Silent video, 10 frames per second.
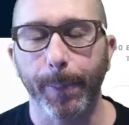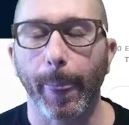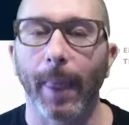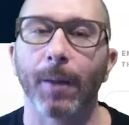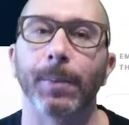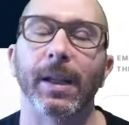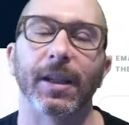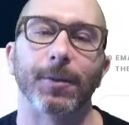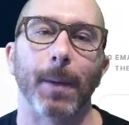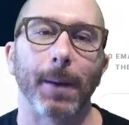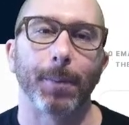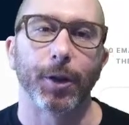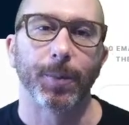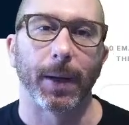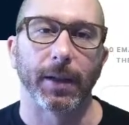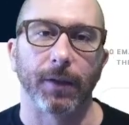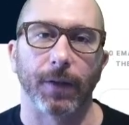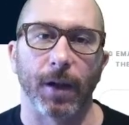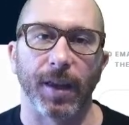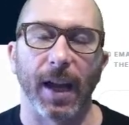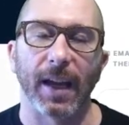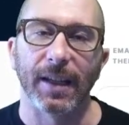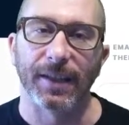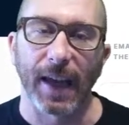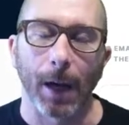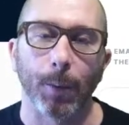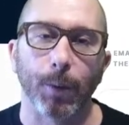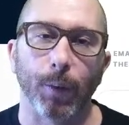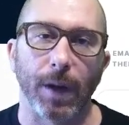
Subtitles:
Because my perspective on that is I would rather